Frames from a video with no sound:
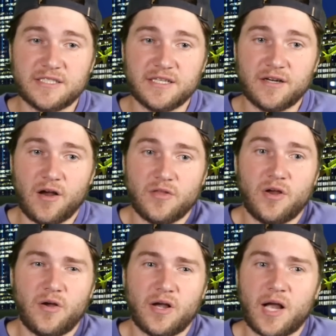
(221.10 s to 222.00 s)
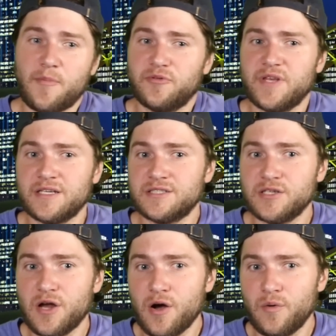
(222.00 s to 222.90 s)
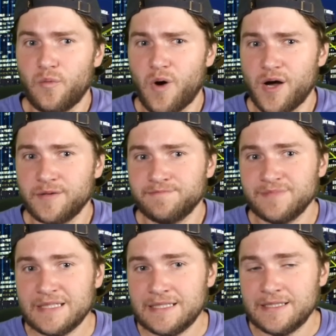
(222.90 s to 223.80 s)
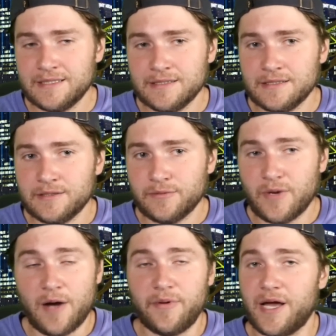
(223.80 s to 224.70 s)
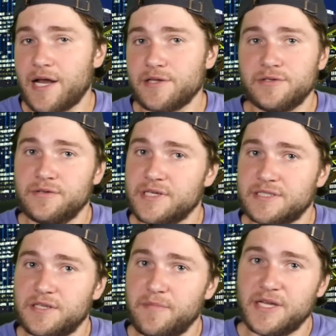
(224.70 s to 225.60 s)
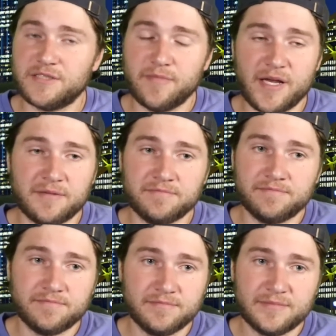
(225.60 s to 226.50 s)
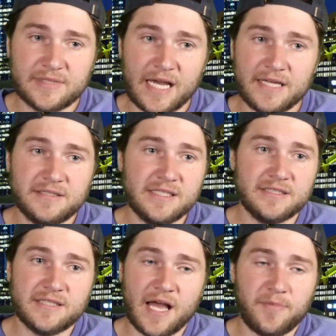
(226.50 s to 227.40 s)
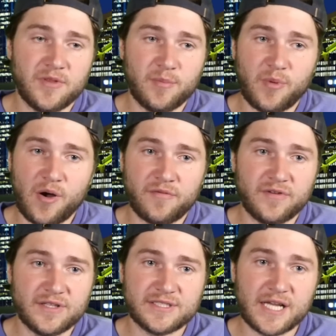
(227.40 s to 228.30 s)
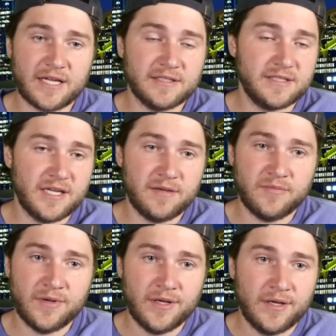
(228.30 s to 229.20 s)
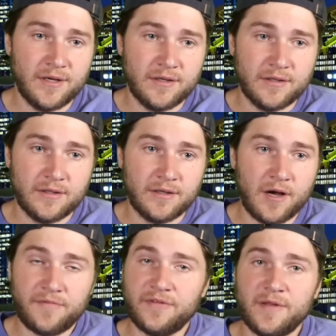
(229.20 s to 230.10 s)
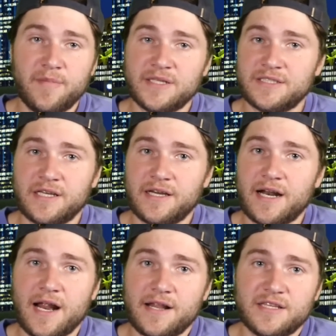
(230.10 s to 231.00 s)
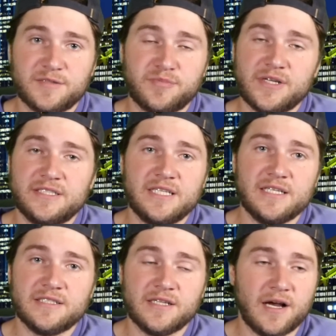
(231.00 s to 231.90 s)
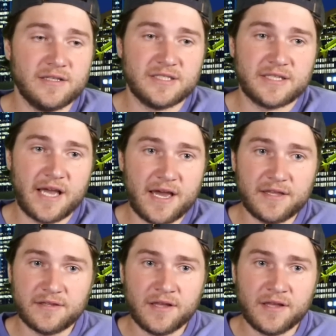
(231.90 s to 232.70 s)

here, although a couple things to note. One, why we got to do this to Mitch, man? KG snapping the ball for the second team. Hopefully Mitch can get out of this preseason unscathed.